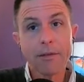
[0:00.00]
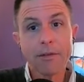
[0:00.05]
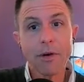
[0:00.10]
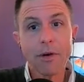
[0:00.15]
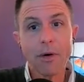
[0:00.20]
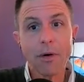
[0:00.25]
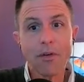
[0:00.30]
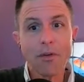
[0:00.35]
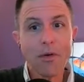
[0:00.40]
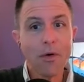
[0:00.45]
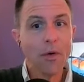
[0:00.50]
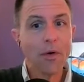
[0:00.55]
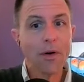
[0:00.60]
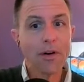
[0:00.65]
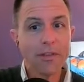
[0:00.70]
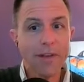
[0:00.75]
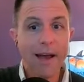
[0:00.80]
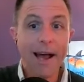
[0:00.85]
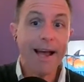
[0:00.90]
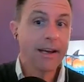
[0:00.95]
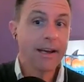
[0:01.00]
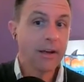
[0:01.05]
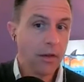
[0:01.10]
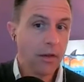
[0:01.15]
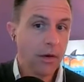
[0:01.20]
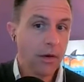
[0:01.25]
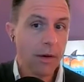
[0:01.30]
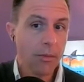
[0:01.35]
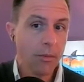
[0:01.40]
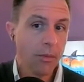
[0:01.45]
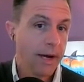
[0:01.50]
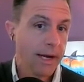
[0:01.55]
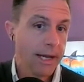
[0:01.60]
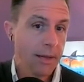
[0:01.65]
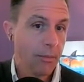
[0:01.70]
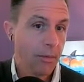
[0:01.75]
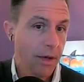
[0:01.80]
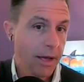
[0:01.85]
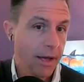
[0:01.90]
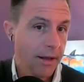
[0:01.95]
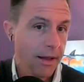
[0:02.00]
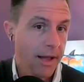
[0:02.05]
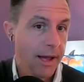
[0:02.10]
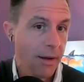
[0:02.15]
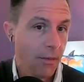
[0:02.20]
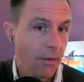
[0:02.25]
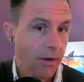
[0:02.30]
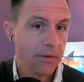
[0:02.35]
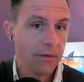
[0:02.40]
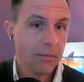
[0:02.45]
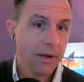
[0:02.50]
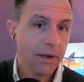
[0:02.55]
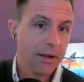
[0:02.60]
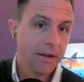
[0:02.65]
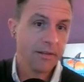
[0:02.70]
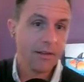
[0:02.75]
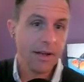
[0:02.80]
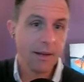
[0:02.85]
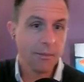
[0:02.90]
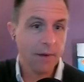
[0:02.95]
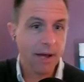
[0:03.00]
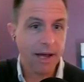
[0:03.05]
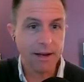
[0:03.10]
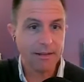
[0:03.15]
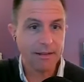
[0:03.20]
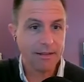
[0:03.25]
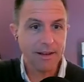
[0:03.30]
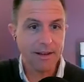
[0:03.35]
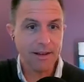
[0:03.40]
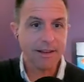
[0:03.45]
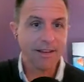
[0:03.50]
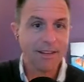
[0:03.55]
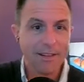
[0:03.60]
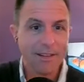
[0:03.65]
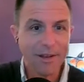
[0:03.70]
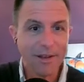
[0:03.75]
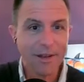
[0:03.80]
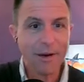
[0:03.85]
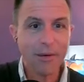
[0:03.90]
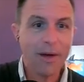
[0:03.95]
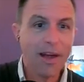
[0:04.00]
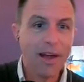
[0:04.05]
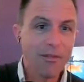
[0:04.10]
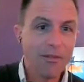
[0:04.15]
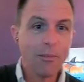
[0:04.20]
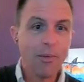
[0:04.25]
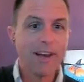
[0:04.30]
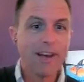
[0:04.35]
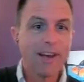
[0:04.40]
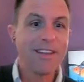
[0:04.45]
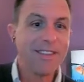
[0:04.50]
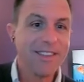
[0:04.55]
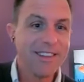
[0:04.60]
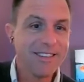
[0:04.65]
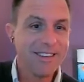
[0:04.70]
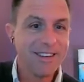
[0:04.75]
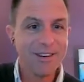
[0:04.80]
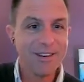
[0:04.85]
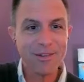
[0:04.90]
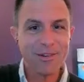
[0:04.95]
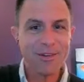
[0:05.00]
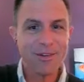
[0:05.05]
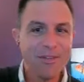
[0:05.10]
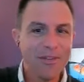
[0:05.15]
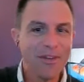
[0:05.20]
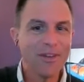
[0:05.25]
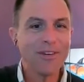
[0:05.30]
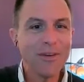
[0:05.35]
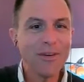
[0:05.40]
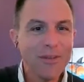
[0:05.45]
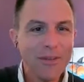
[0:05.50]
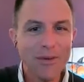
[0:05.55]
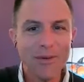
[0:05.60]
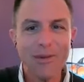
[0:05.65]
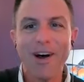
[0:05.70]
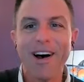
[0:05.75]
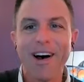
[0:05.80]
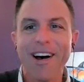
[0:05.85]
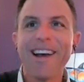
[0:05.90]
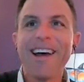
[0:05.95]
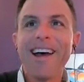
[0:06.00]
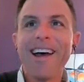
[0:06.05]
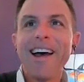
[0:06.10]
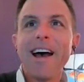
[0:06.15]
So of course I had to look up what EPLI was because I'm not uh, mm-hmm. you know I haven't been in this industry for too too long.